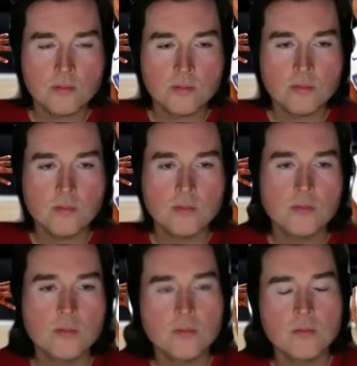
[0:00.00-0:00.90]

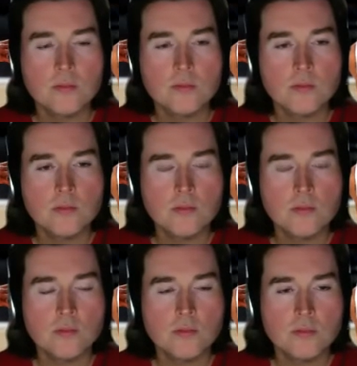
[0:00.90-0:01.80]

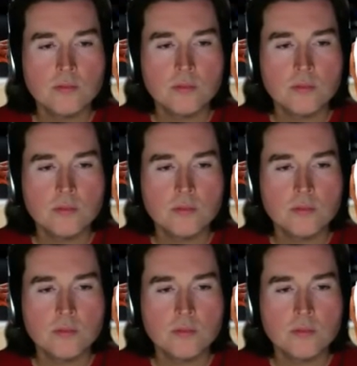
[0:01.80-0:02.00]
(silent)